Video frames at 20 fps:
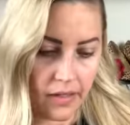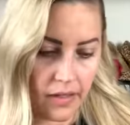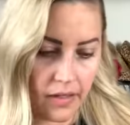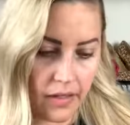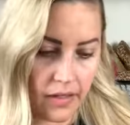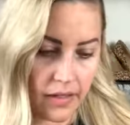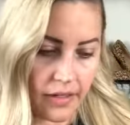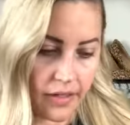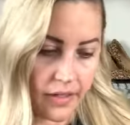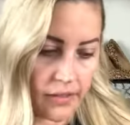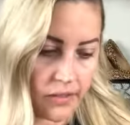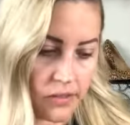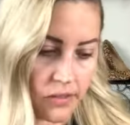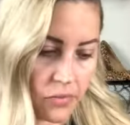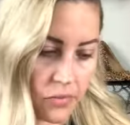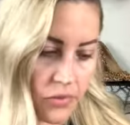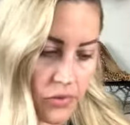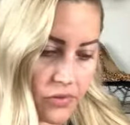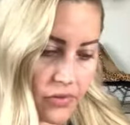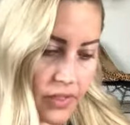All right, so
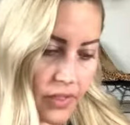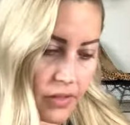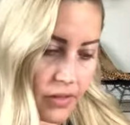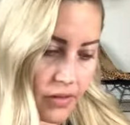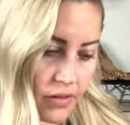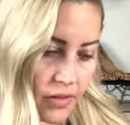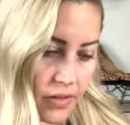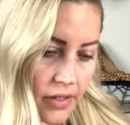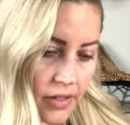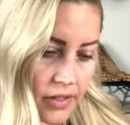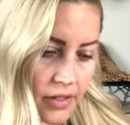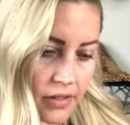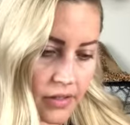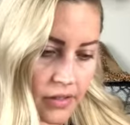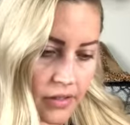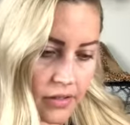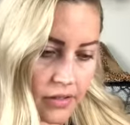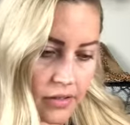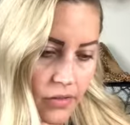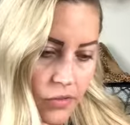moving on.
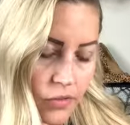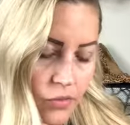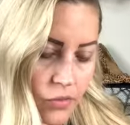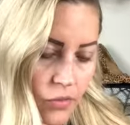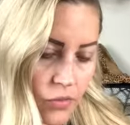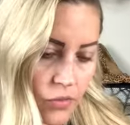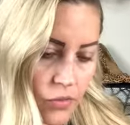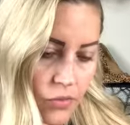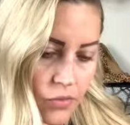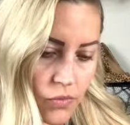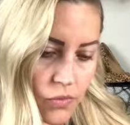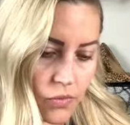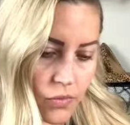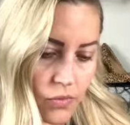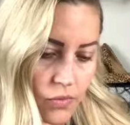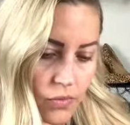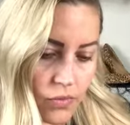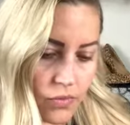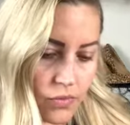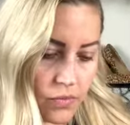
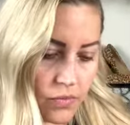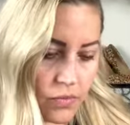Ooh.